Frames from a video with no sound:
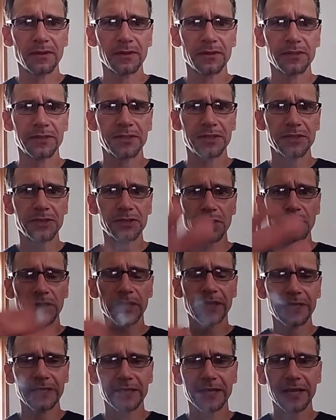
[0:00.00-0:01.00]
She's looking
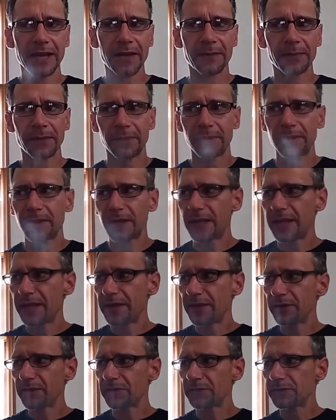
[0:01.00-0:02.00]
at the camera.
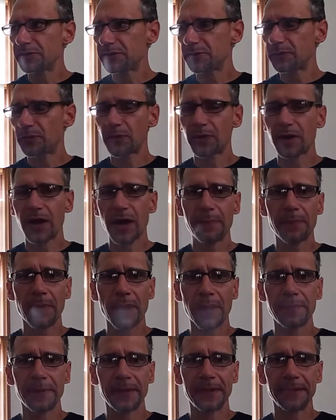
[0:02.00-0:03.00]
Here's where I
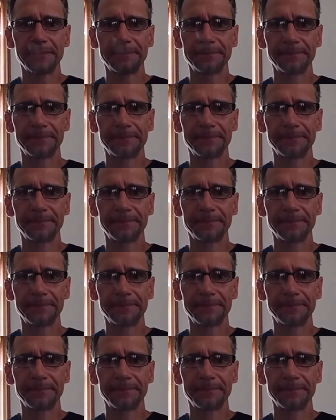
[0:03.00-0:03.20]
pop in.